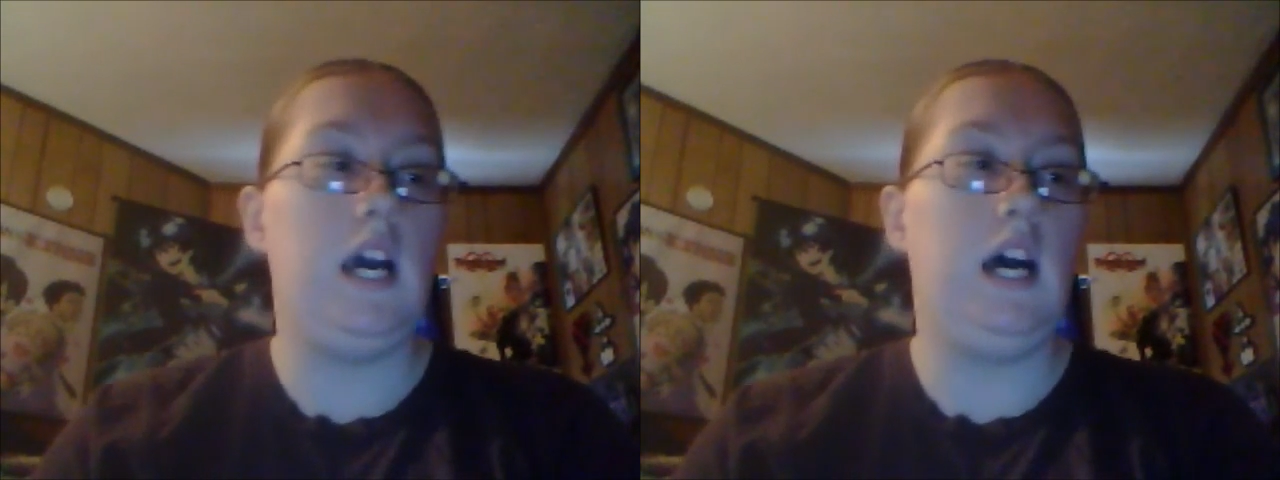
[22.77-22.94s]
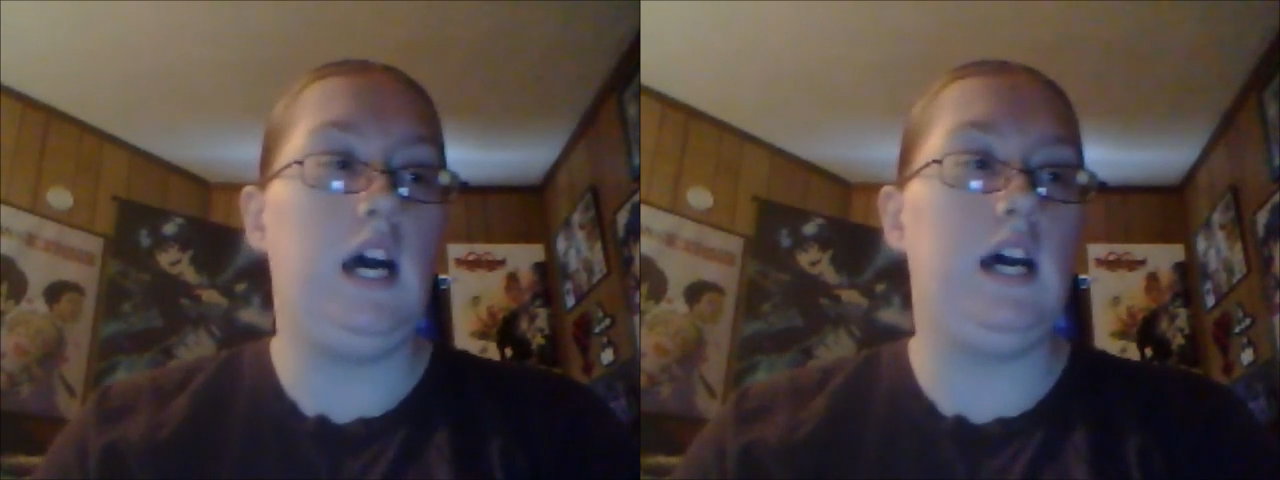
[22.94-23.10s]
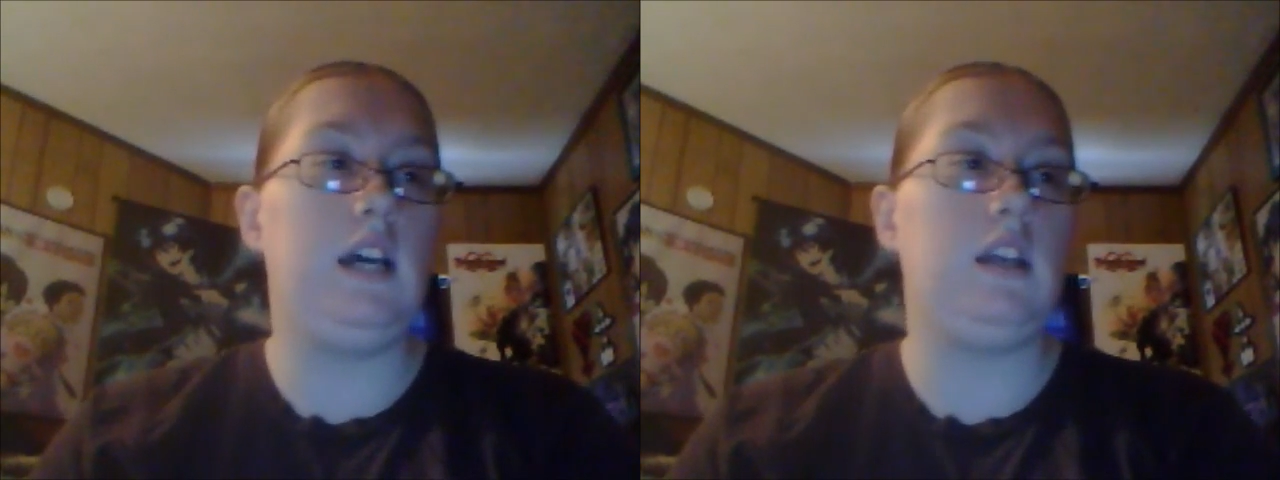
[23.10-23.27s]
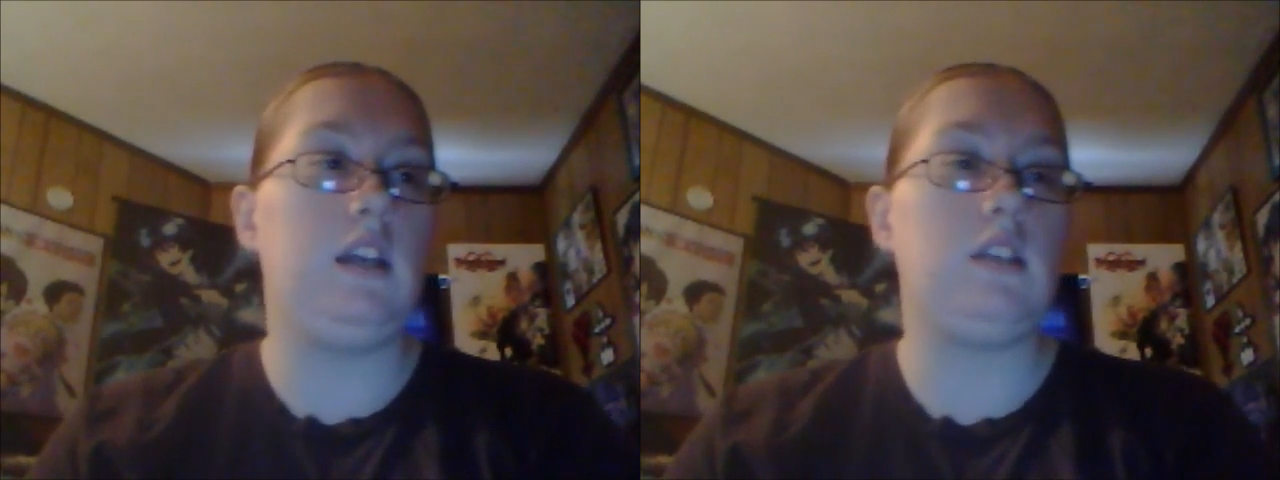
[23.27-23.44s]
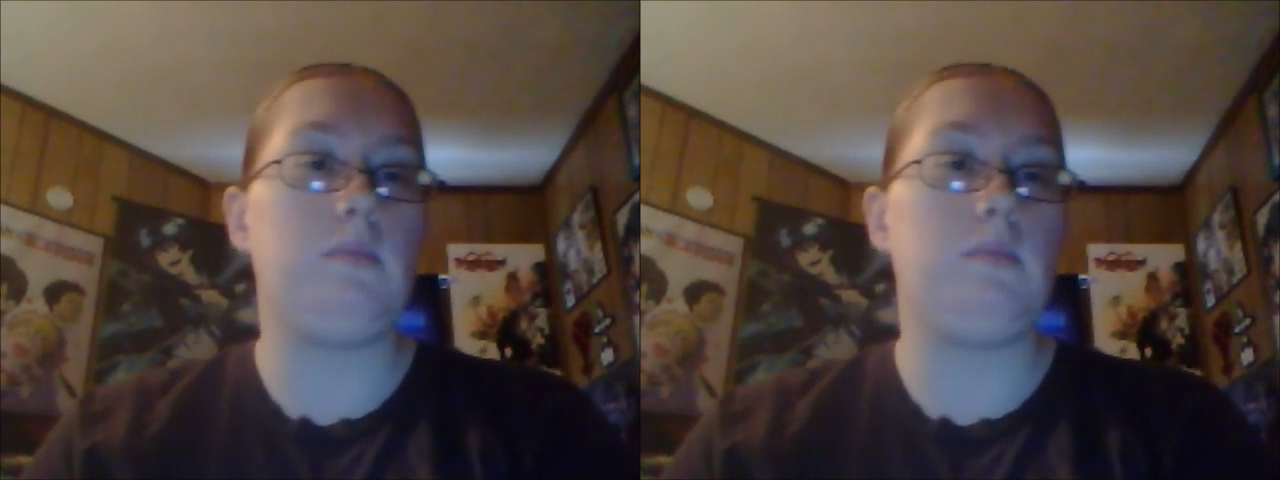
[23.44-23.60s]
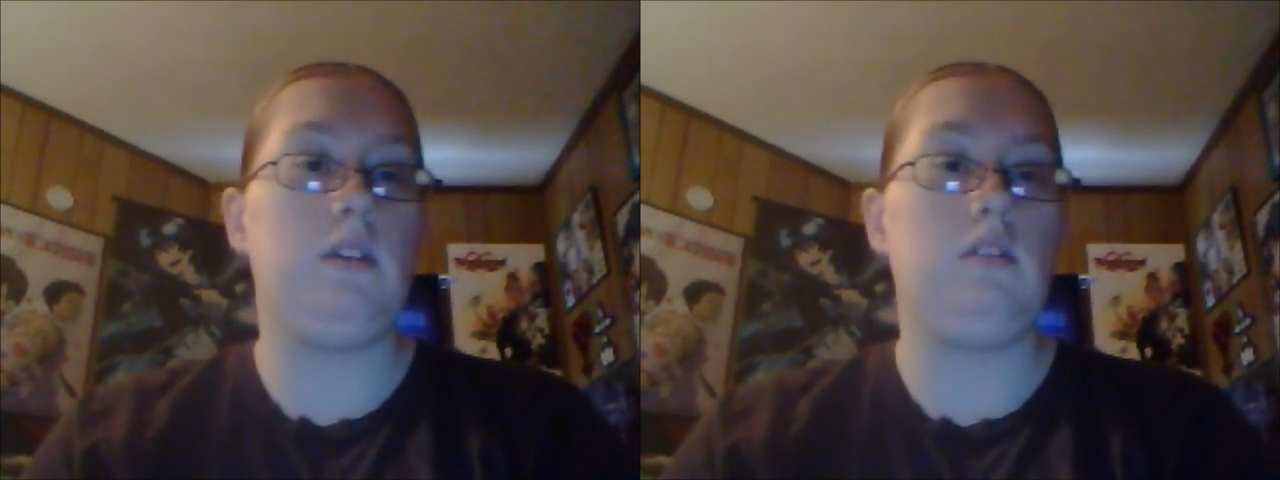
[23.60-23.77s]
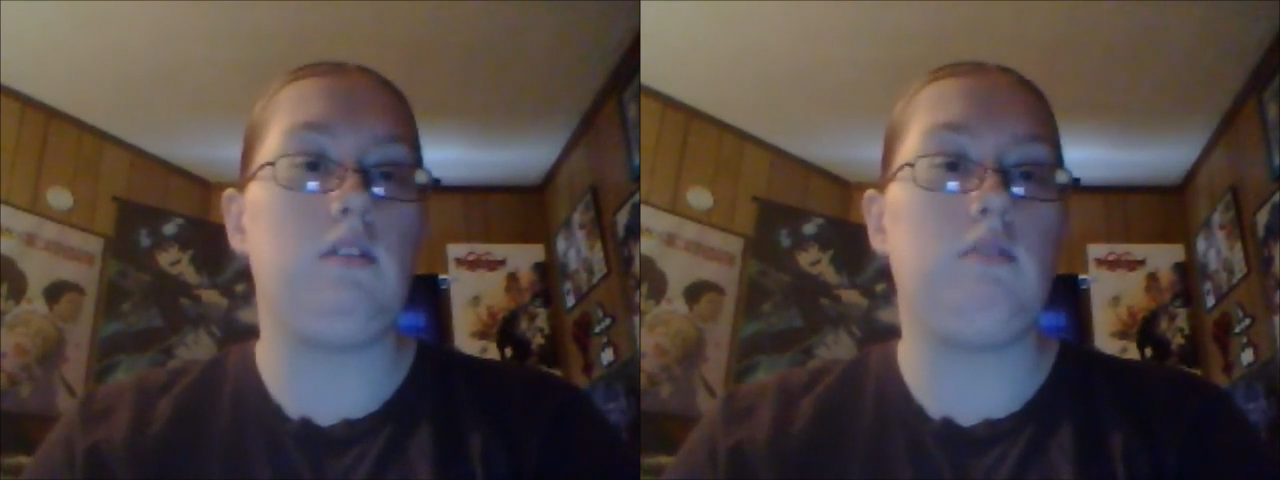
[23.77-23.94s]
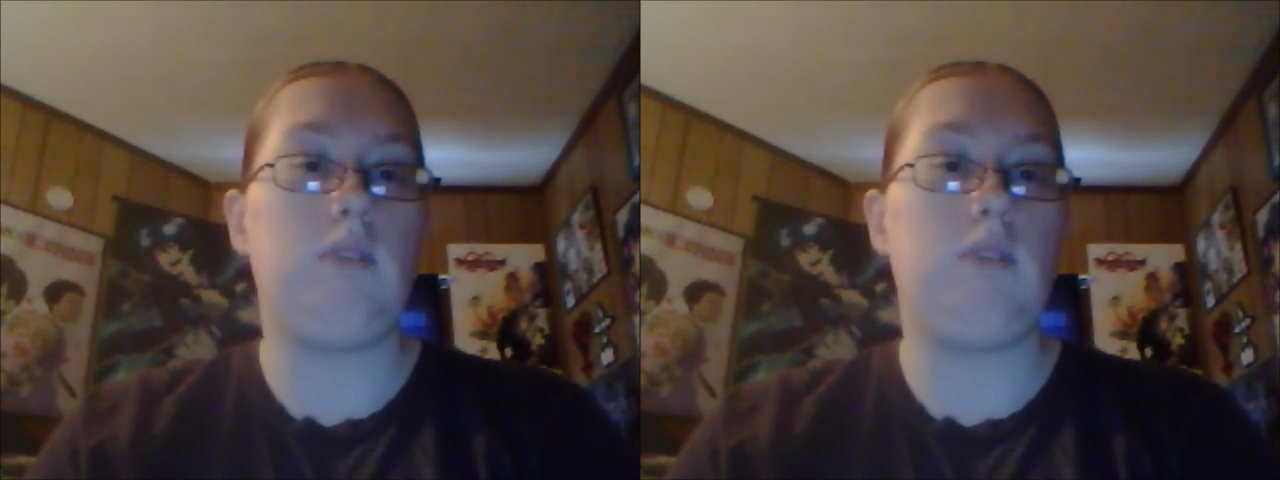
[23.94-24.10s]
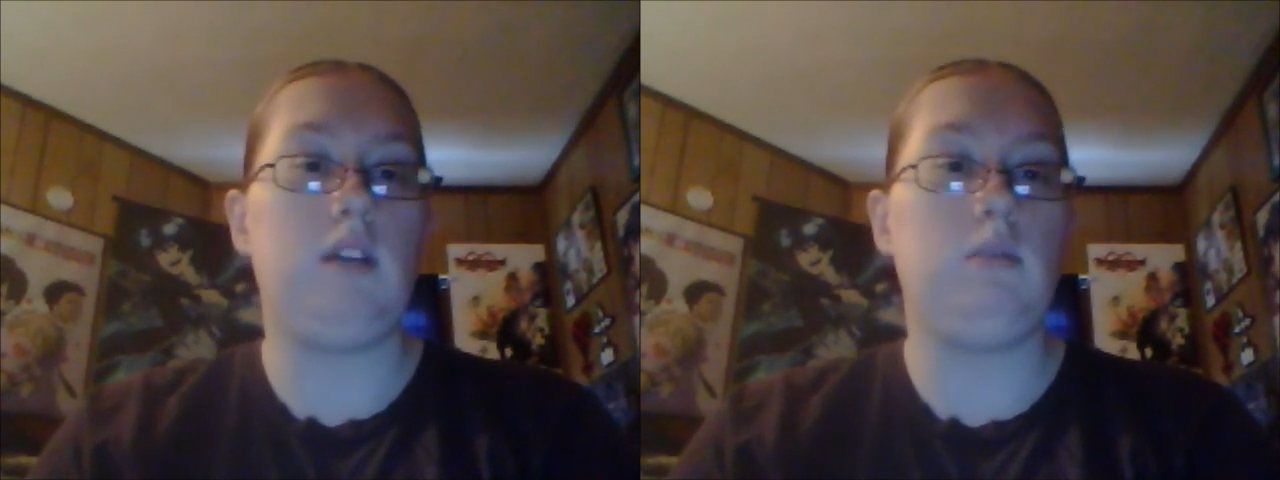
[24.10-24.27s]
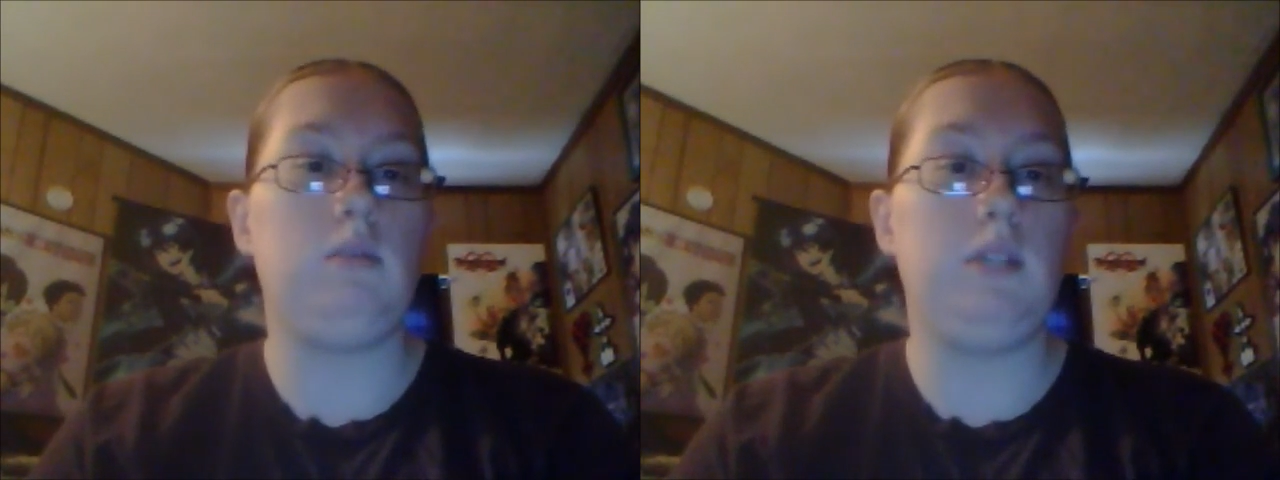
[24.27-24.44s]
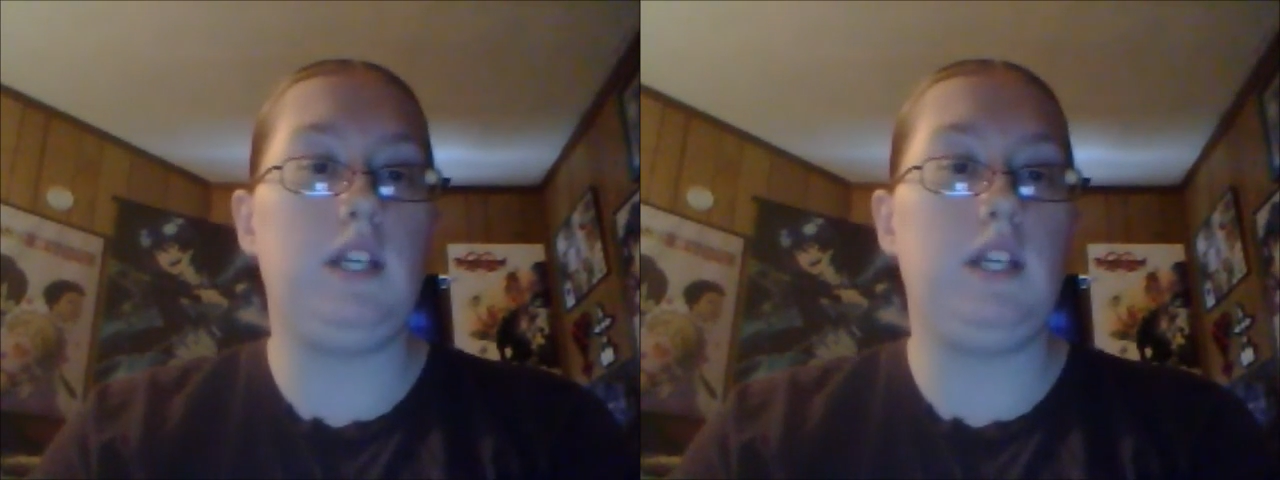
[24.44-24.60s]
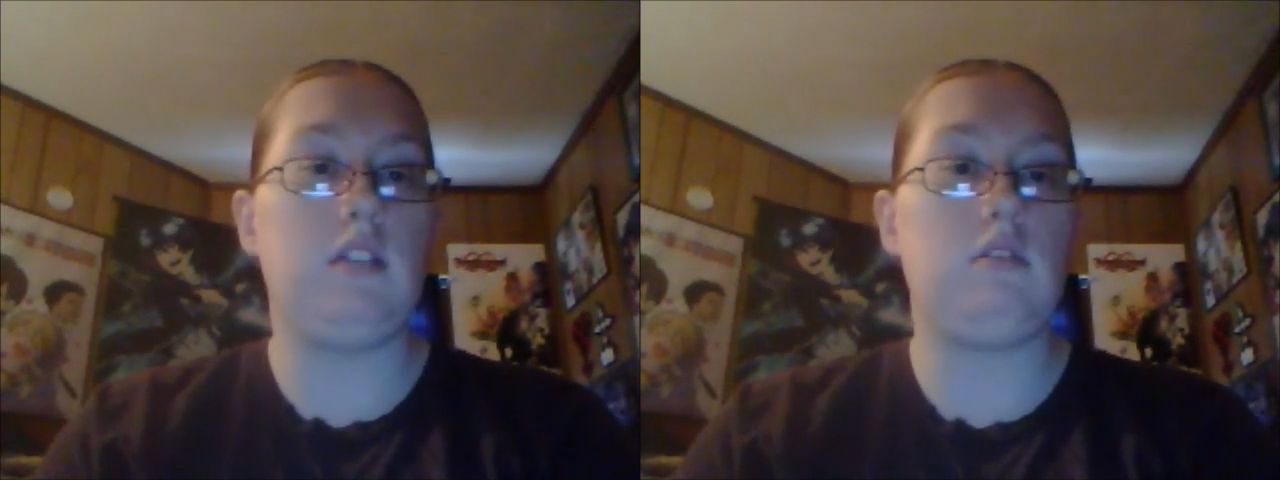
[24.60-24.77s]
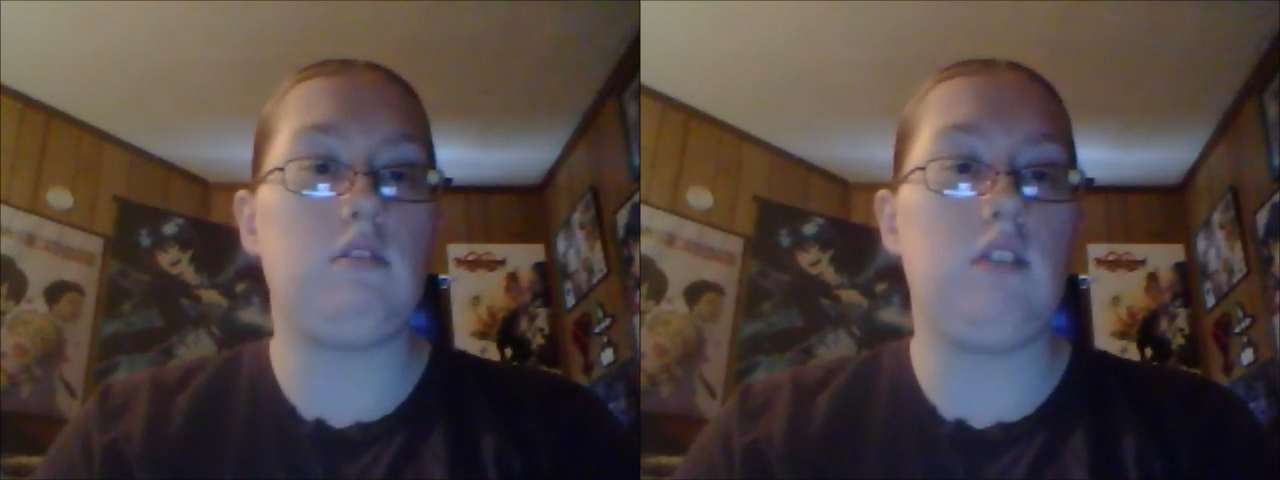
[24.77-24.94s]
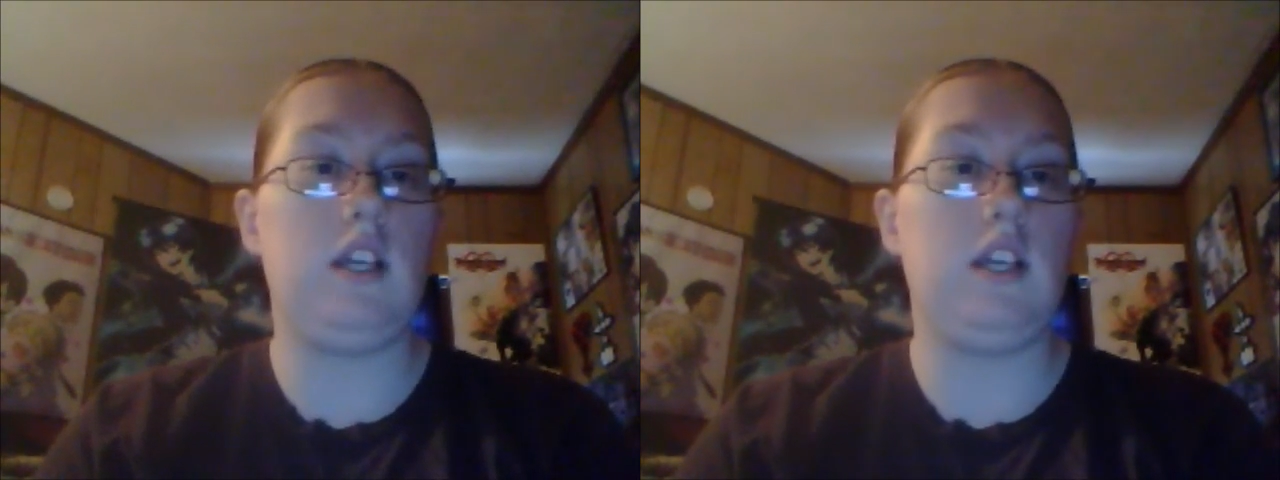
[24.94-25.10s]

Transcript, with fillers: I spent my whole day yesterday